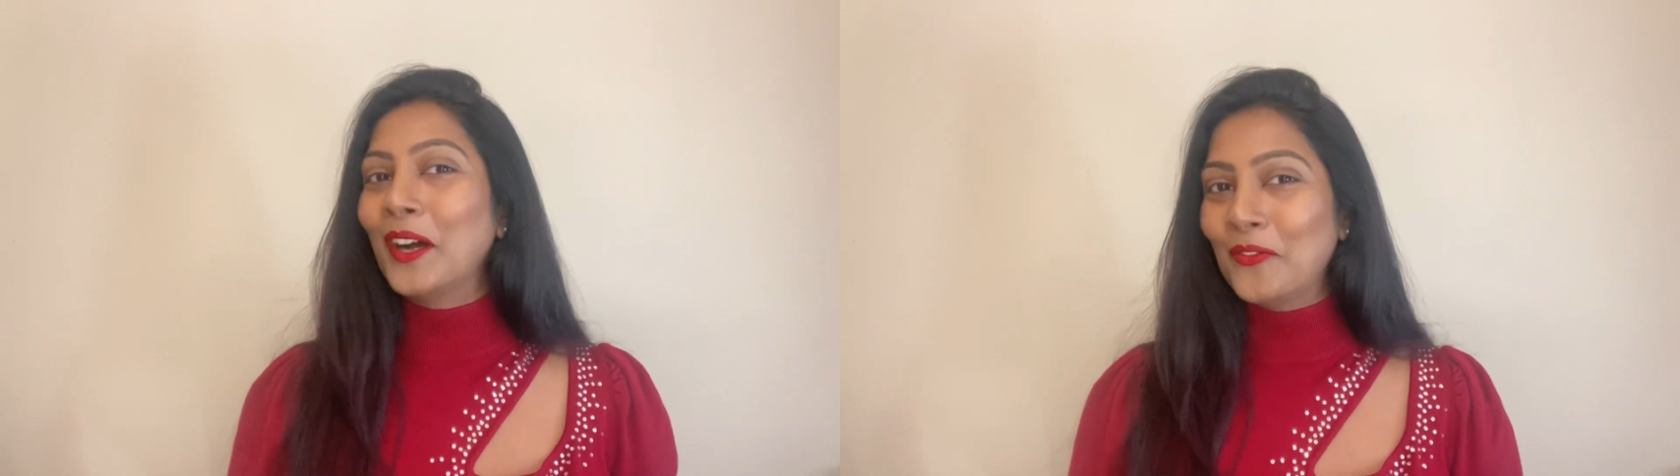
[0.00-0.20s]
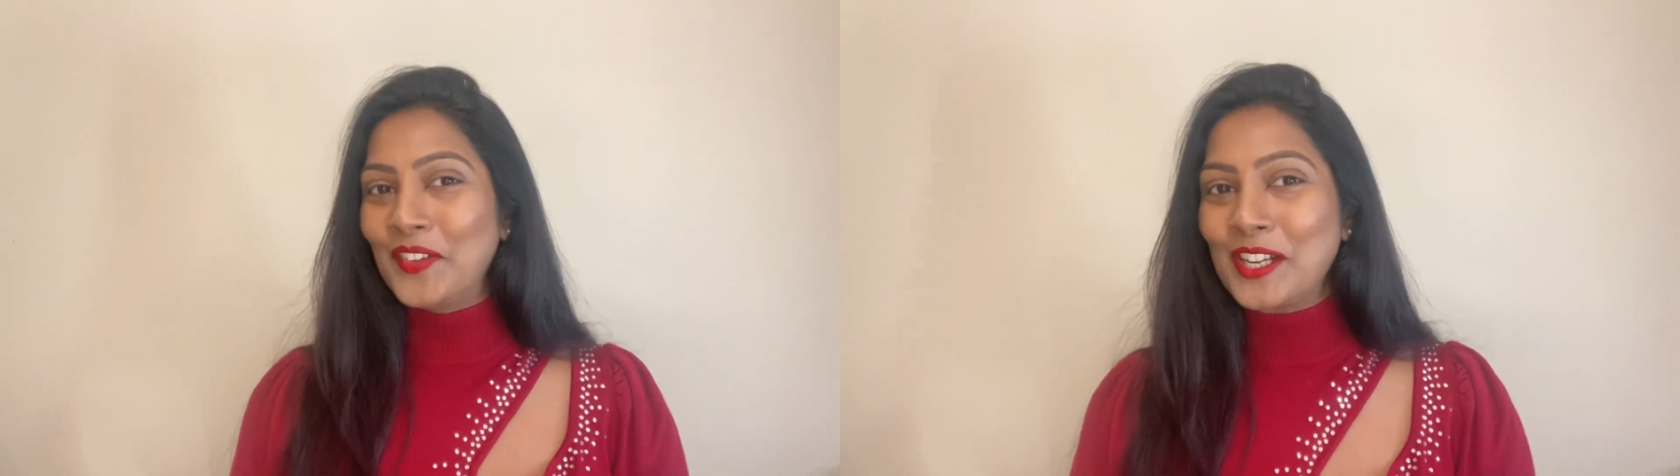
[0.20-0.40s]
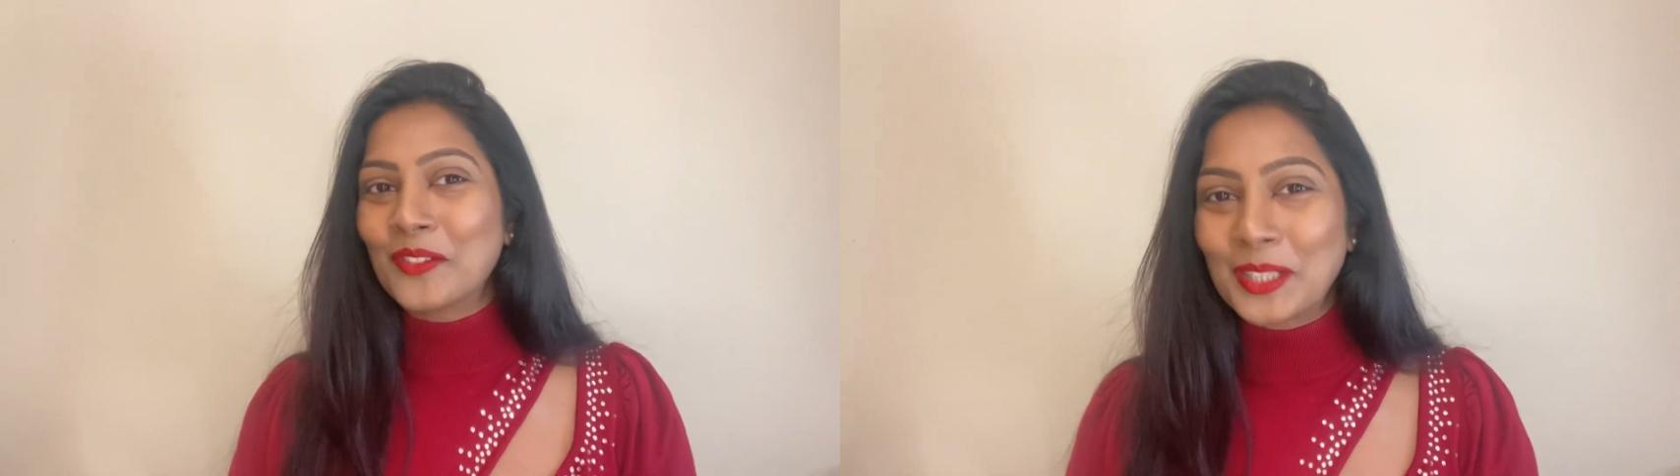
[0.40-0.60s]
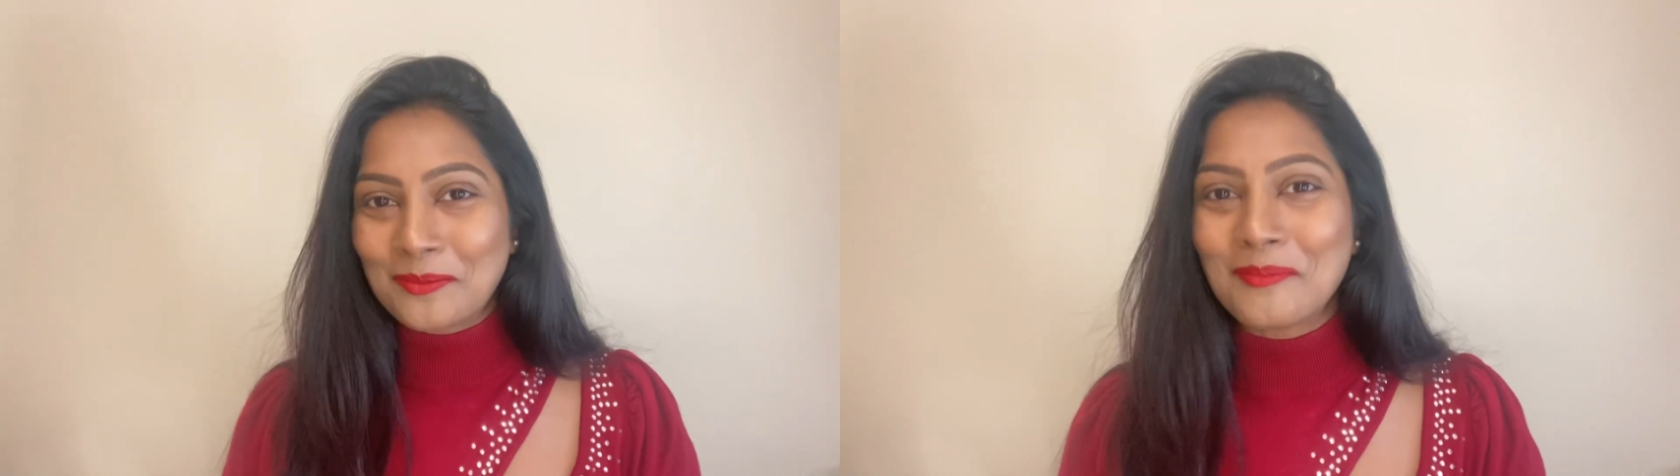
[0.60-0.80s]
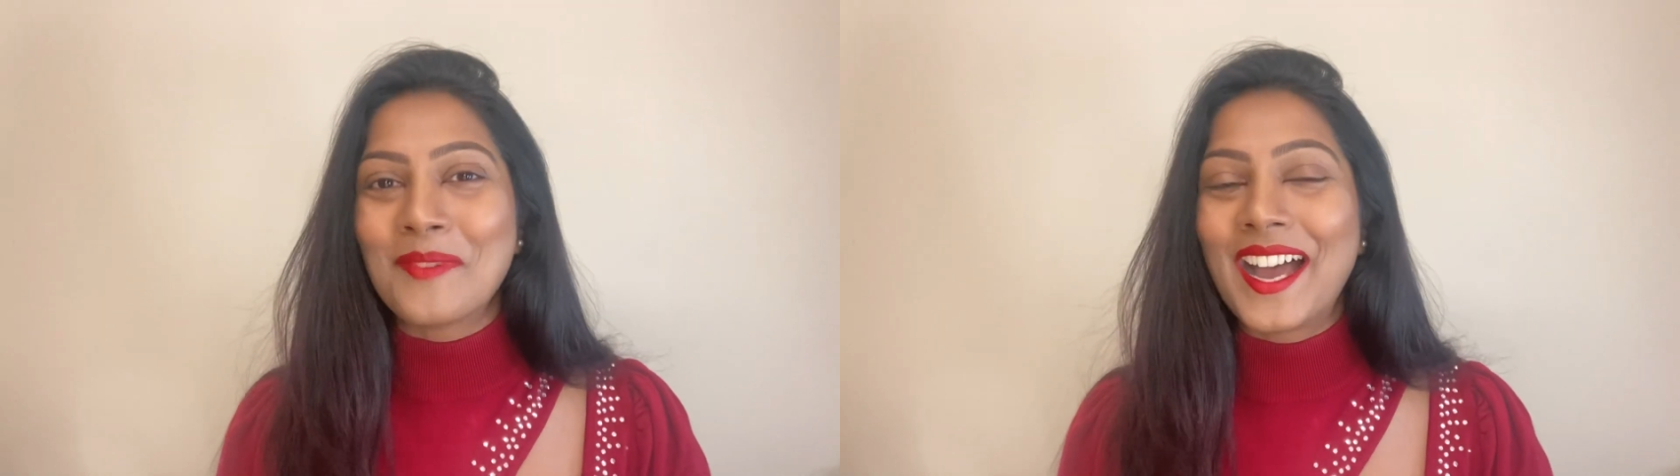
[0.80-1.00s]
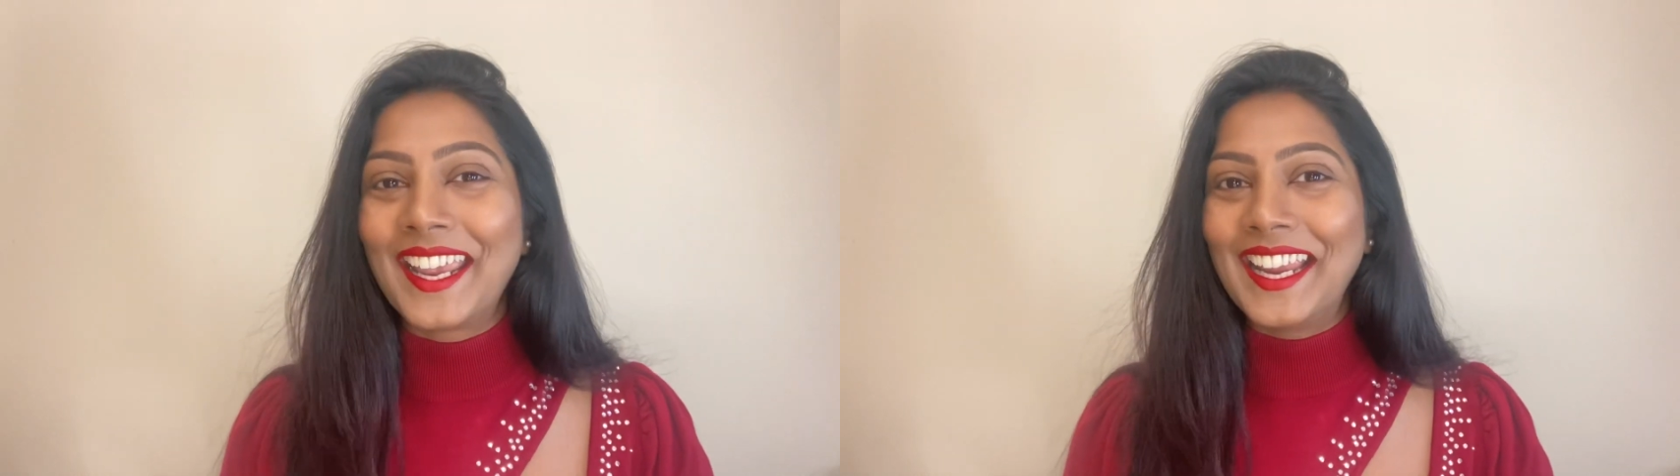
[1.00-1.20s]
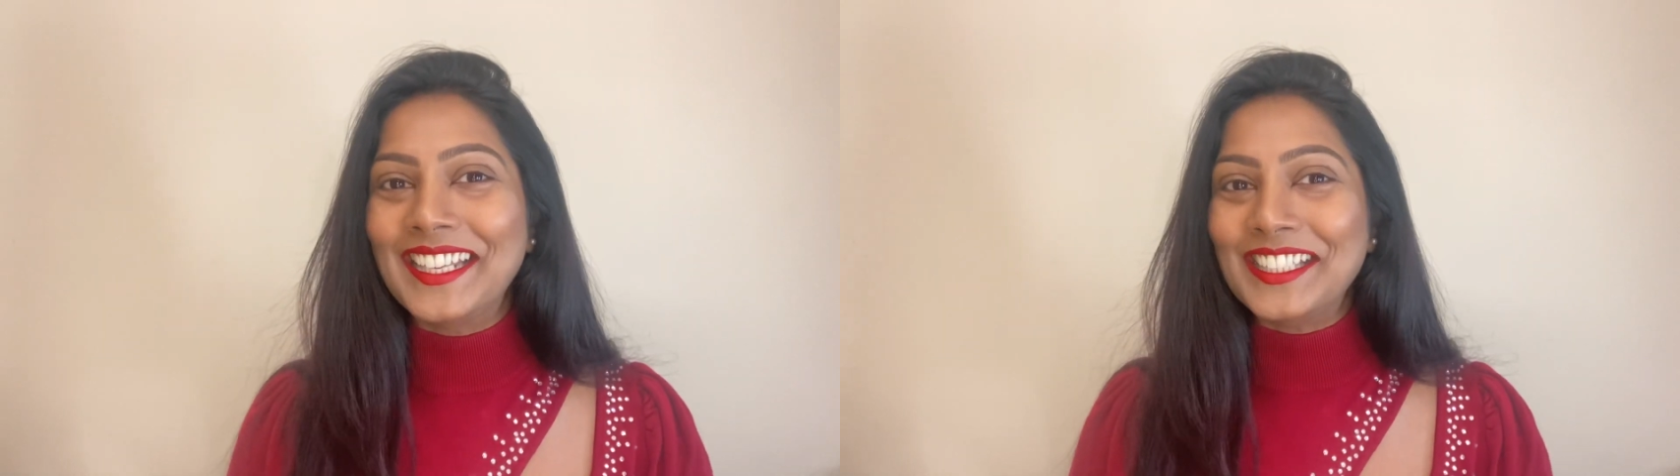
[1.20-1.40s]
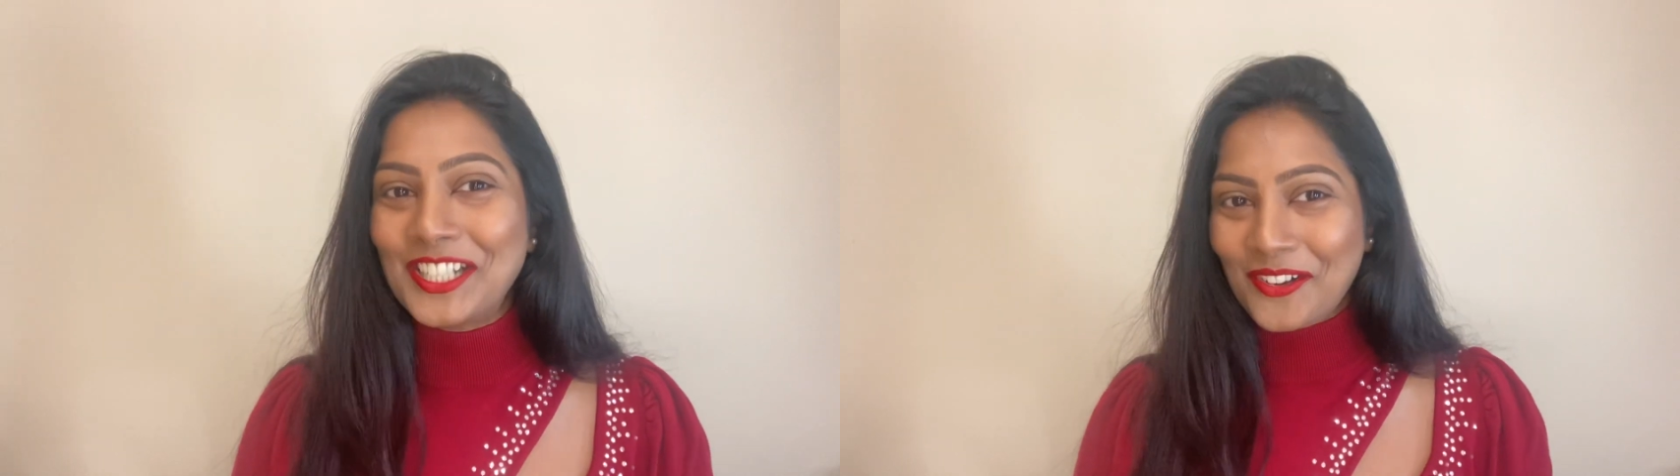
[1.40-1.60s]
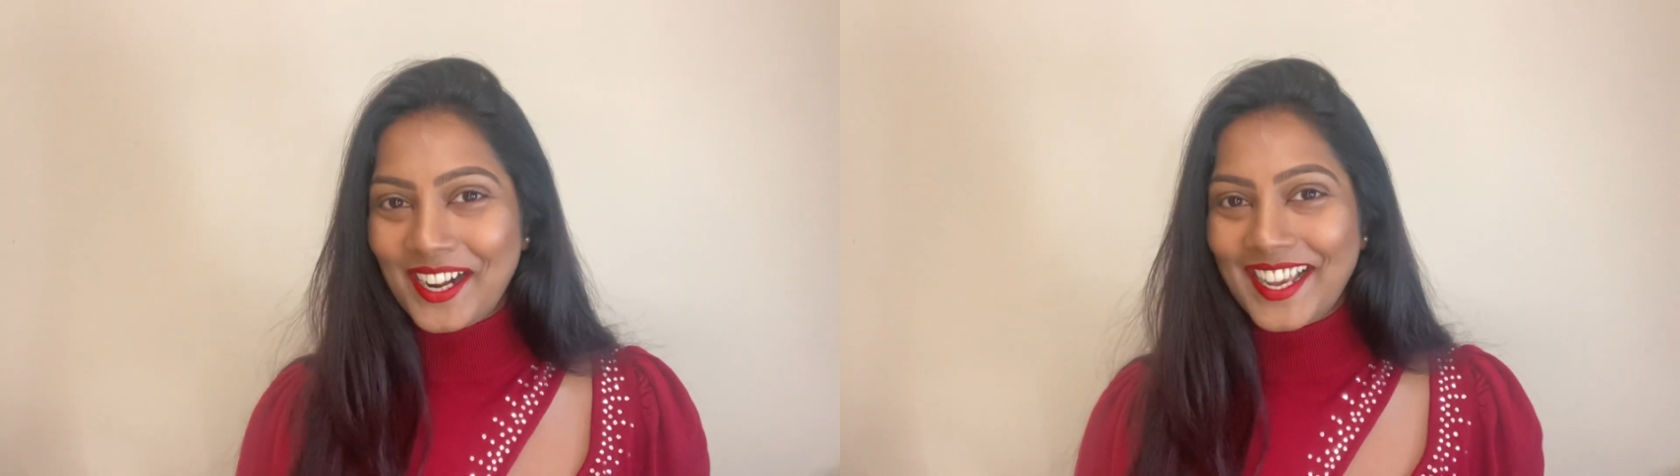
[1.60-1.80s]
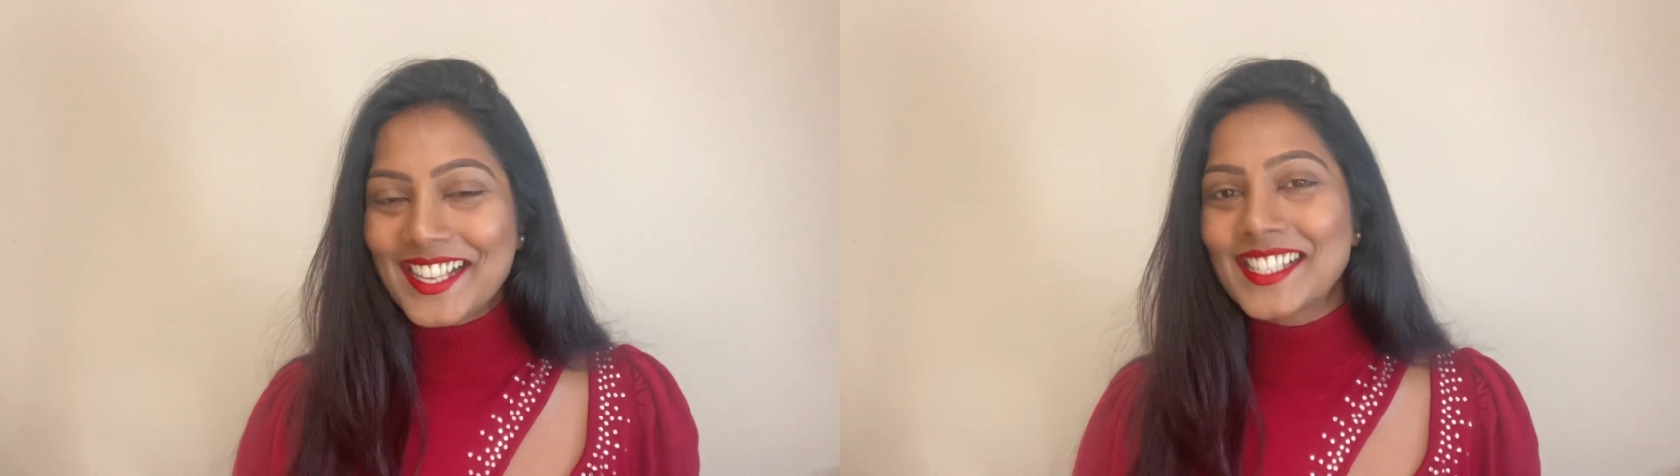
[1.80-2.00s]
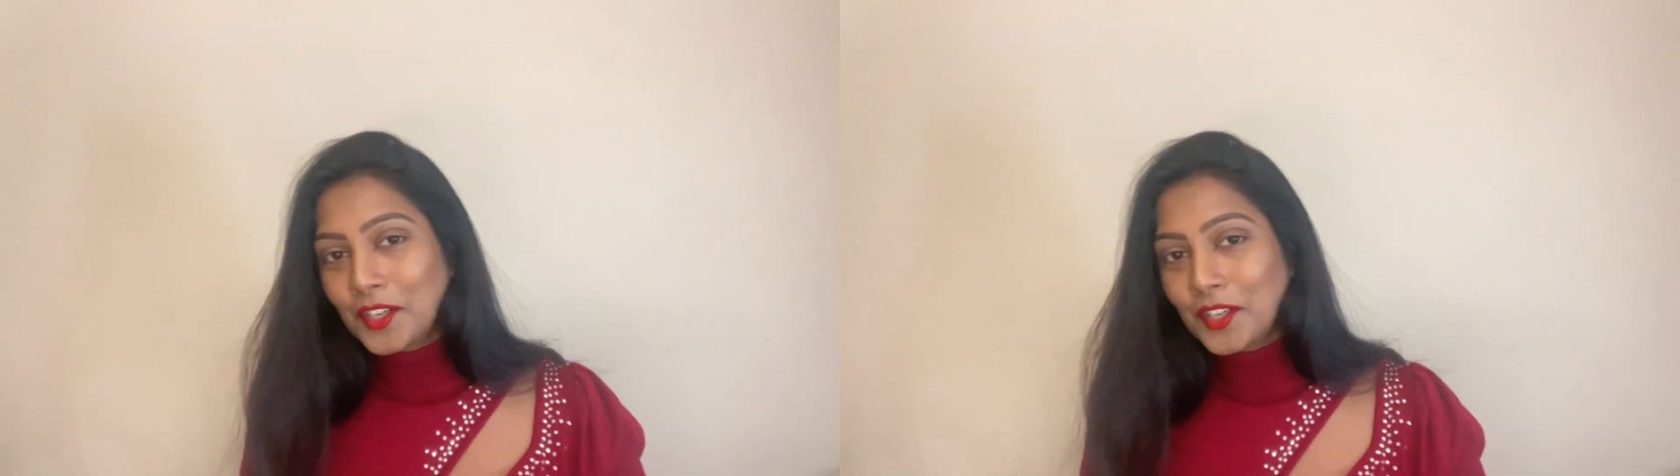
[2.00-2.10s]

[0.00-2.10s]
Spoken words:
perfect with my dress.